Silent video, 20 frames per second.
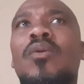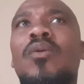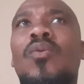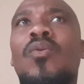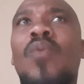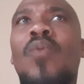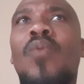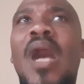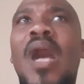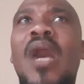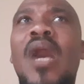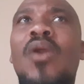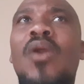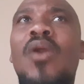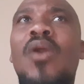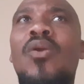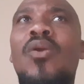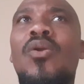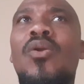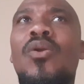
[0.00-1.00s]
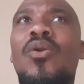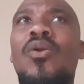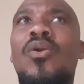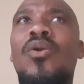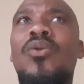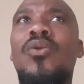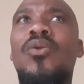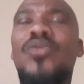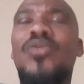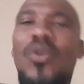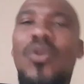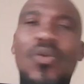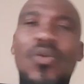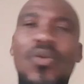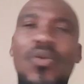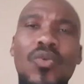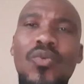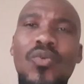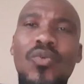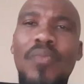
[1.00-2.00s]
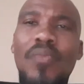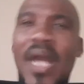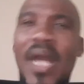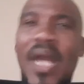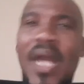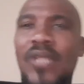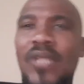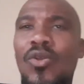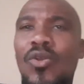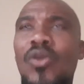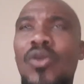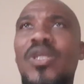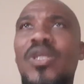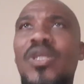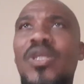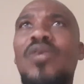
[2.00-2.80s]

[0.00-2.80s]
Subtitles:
while no minority